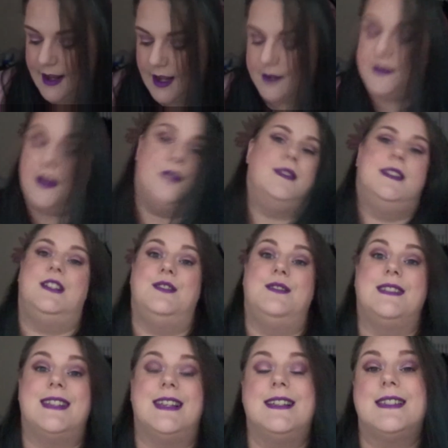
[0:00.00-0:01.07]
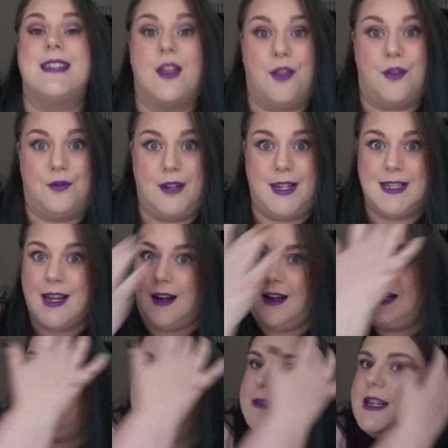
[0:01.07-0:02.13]
I've only used this three
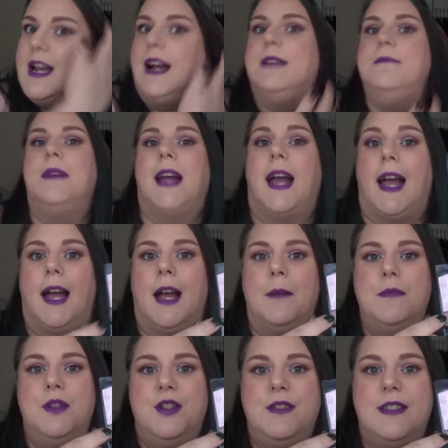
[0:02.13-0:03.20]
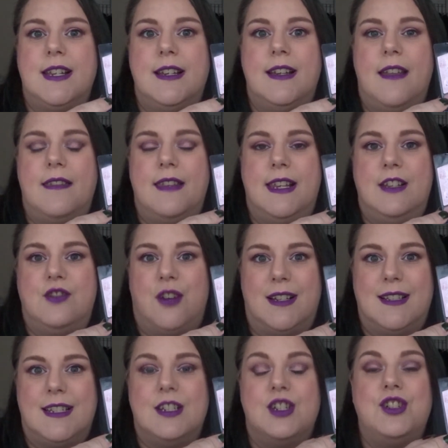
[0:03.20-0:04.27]
times. I am using the
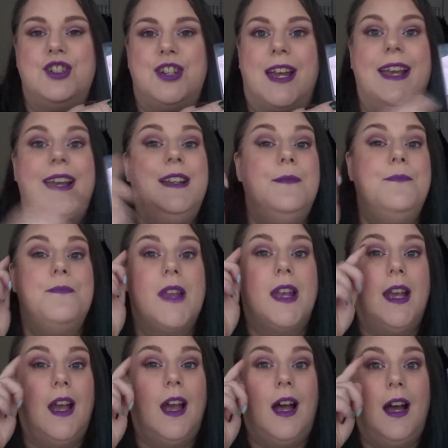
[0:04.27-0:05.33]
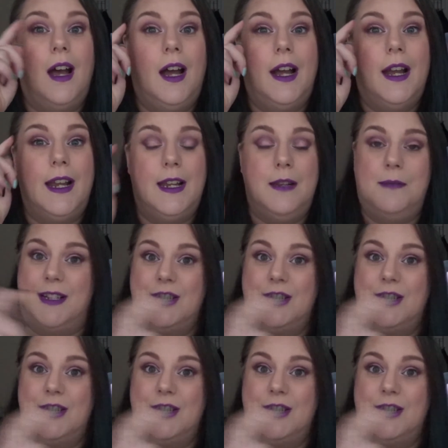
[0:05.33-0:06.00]
transition shade uh, in my